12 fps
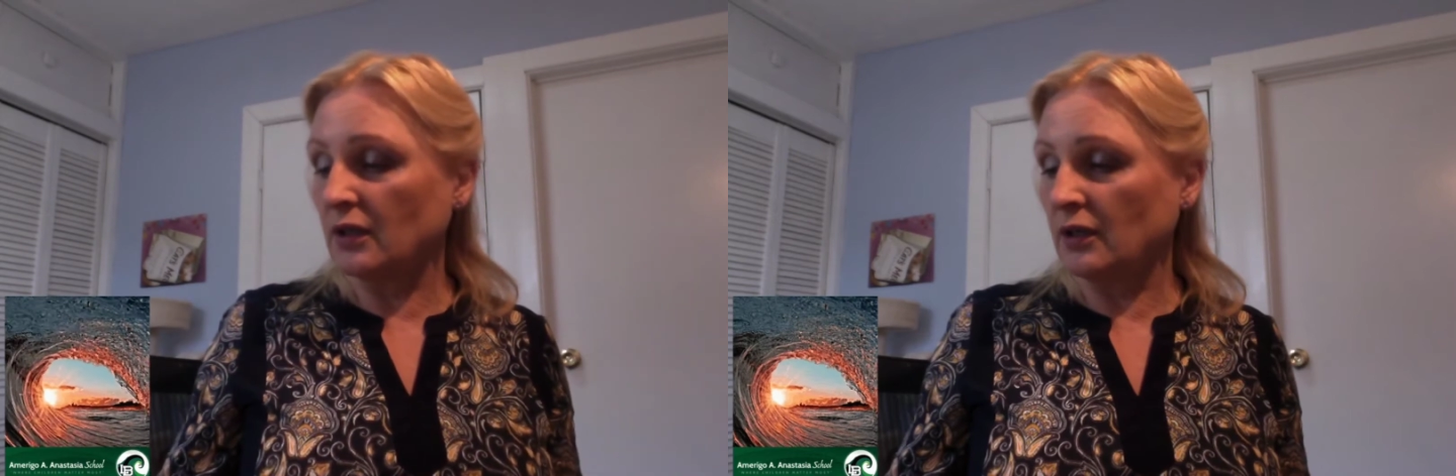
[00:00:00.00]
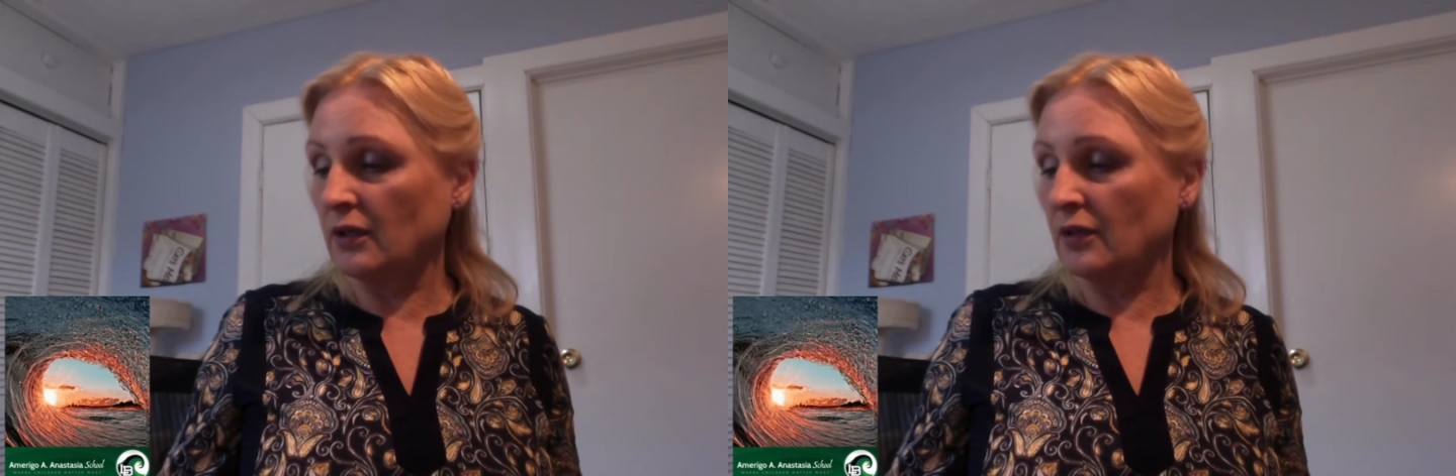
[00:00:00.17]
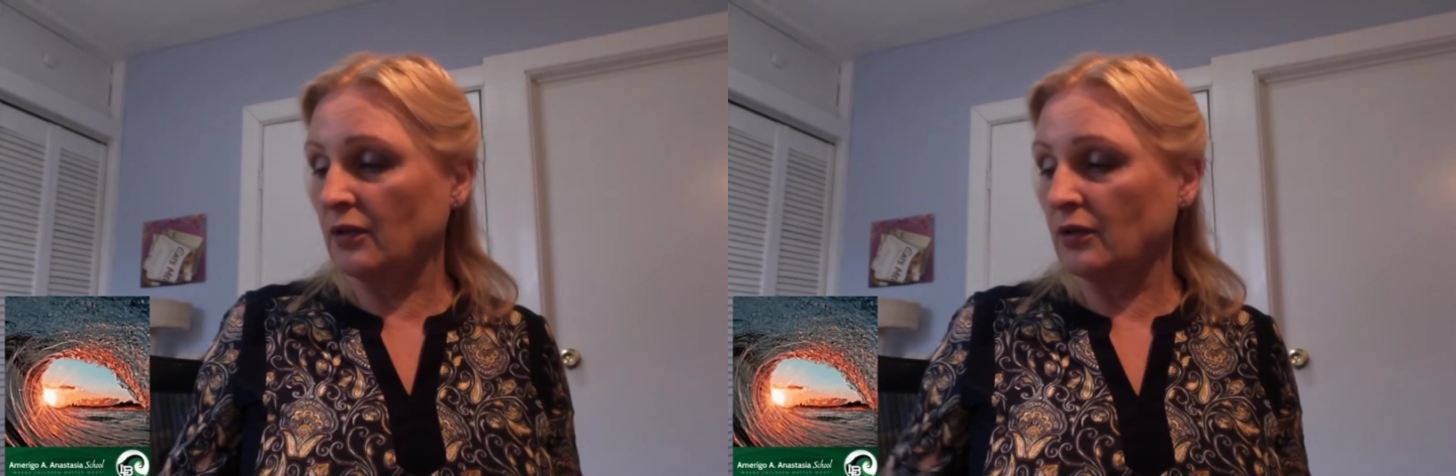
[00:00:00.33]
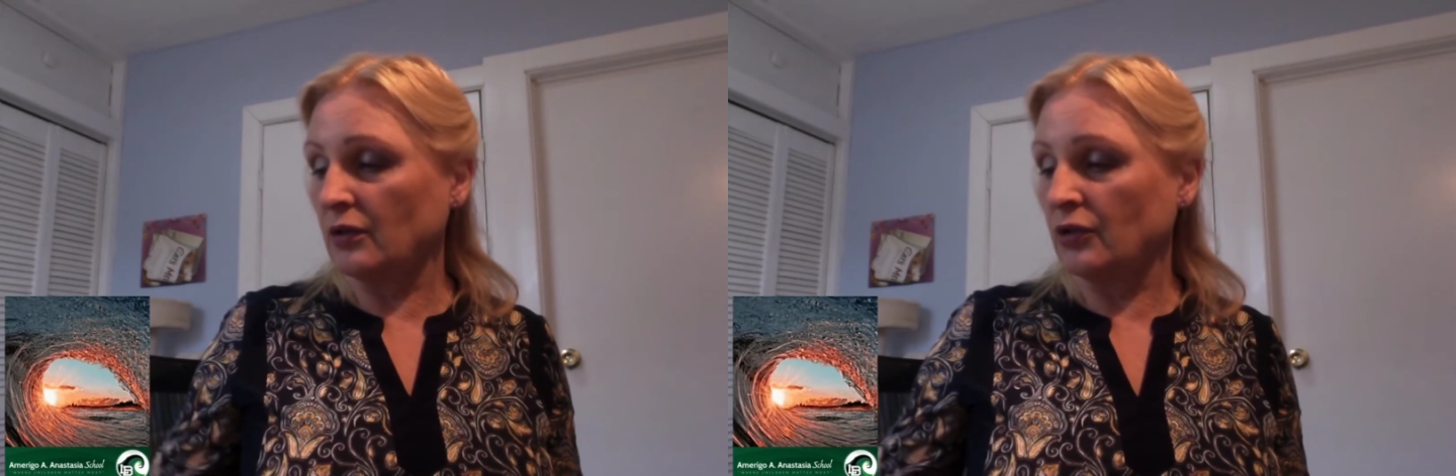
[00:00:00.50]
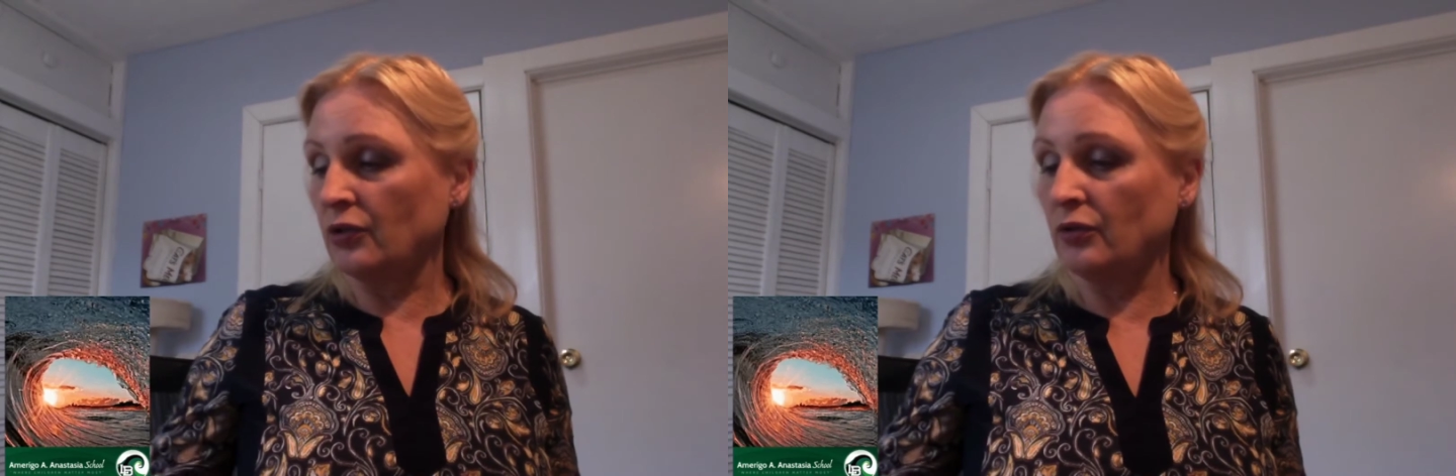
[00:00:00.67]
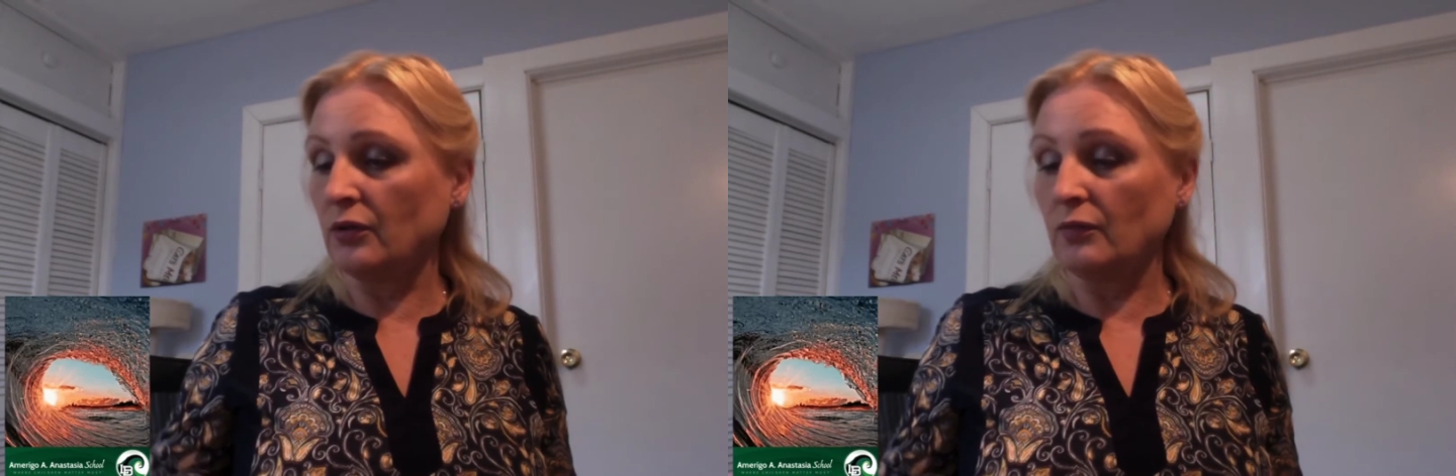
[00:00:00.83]
and
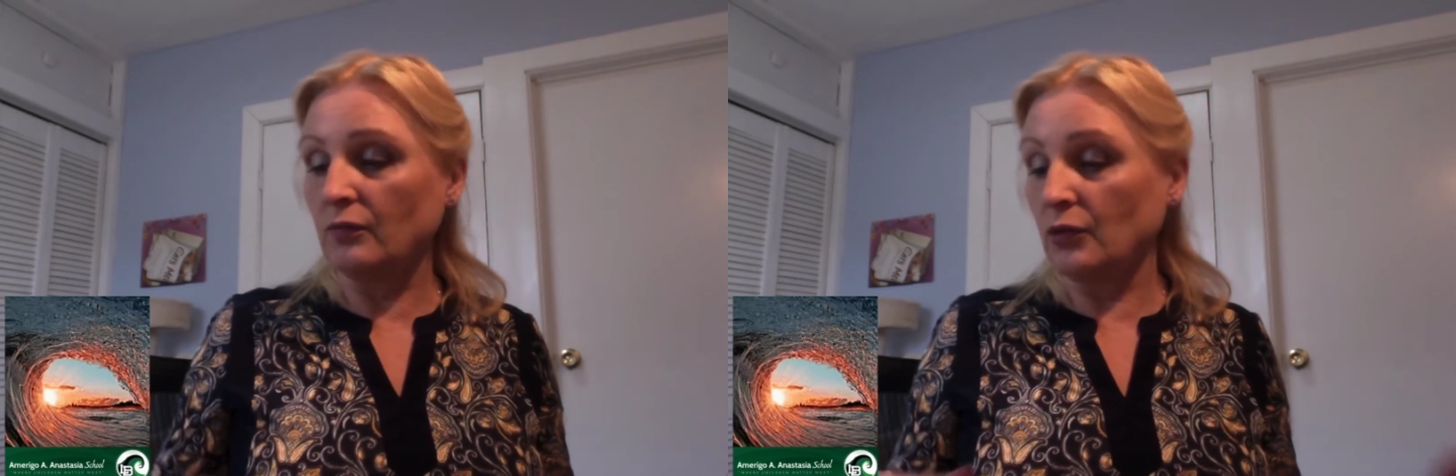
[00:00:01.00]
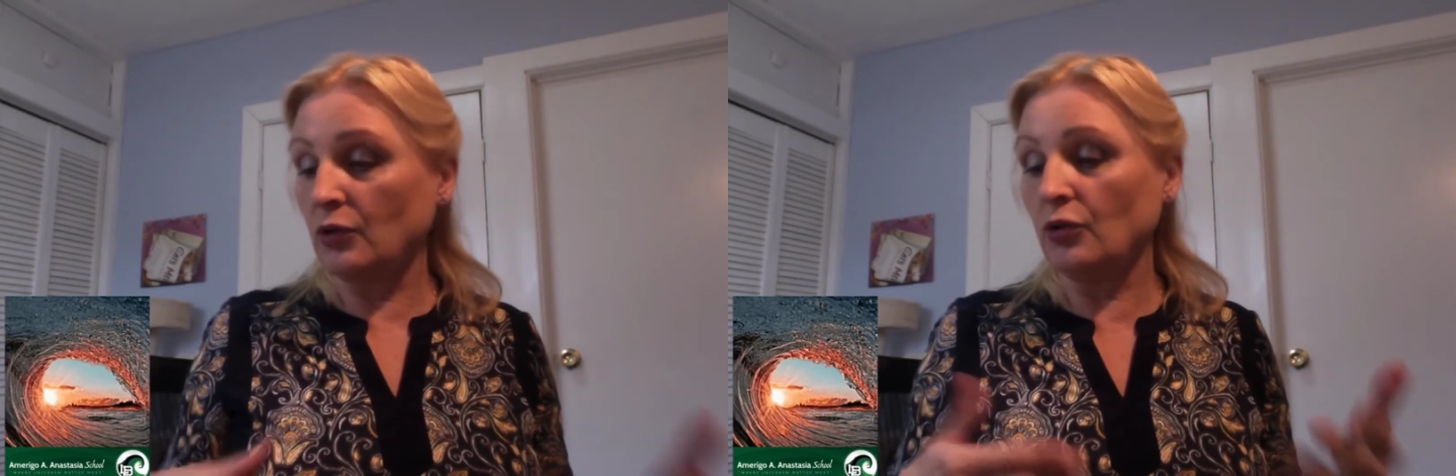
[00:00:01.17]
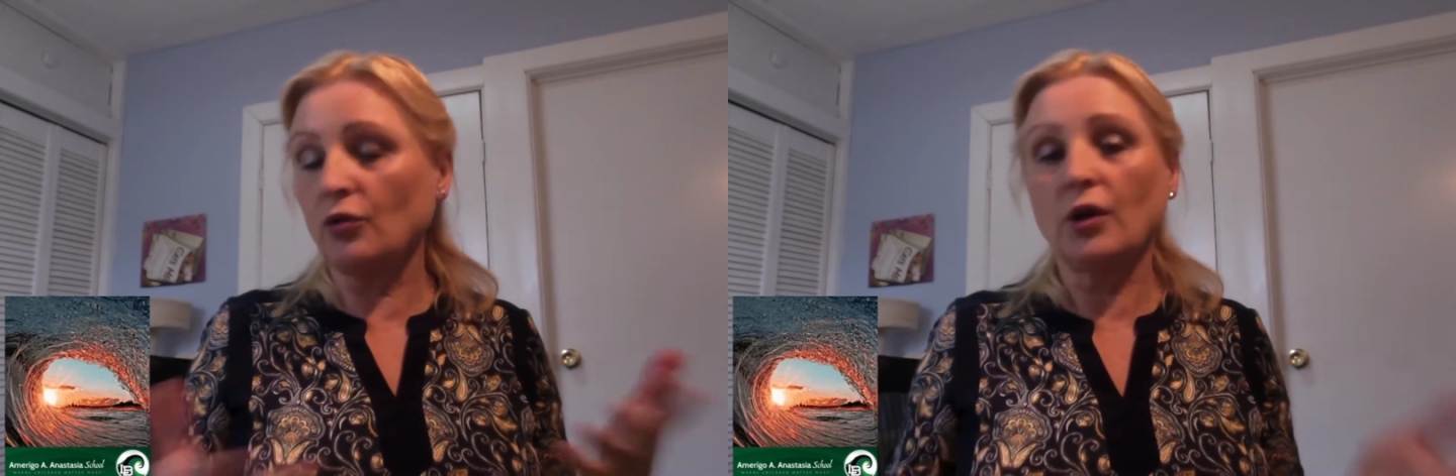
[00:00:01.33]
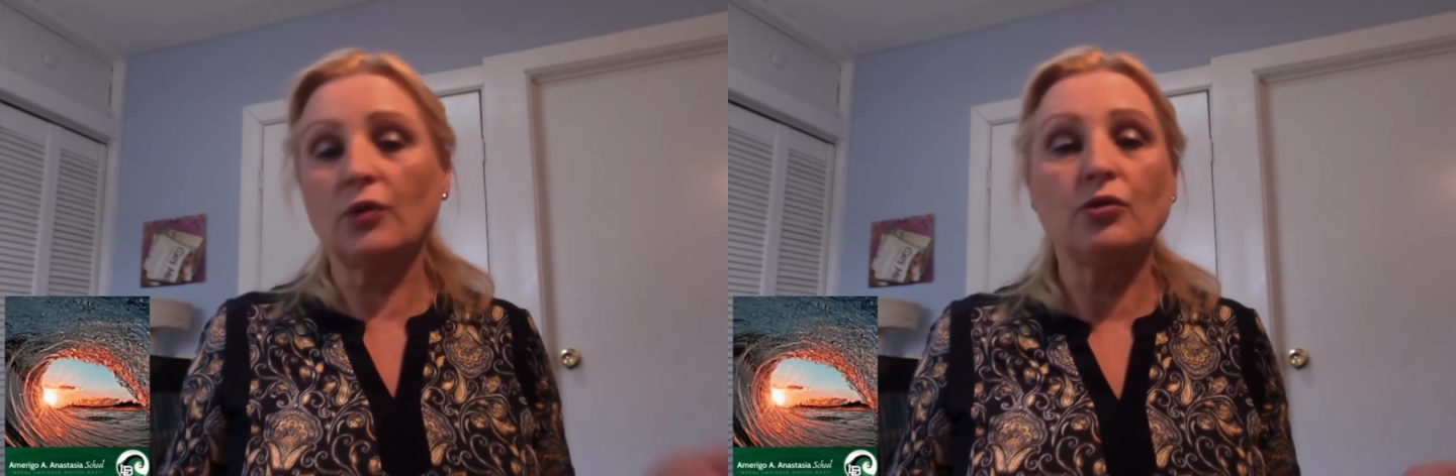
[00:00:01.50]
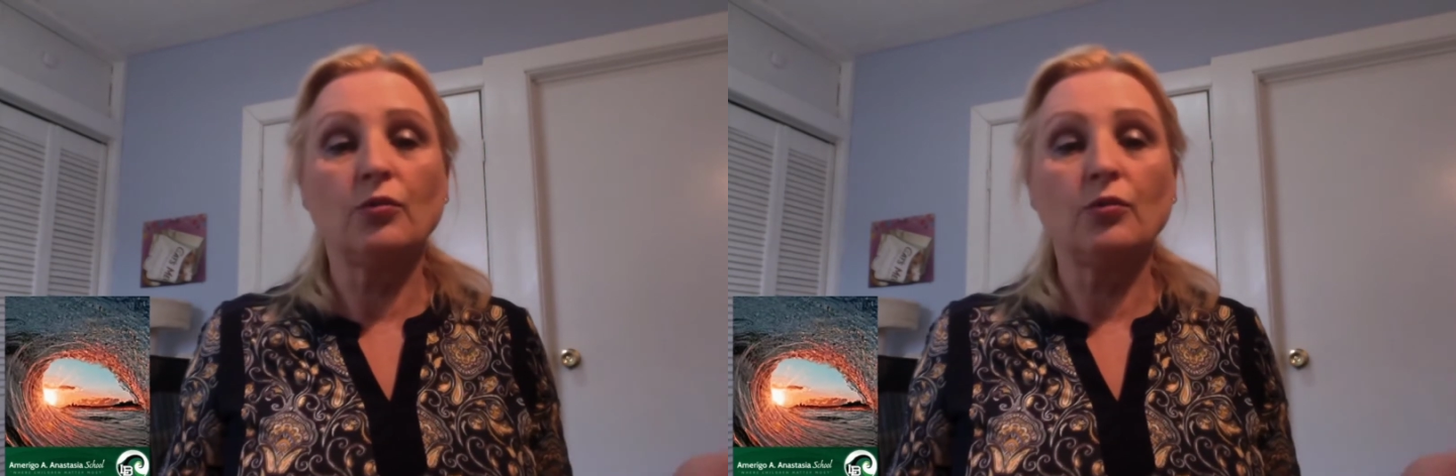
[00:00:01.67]
you know how to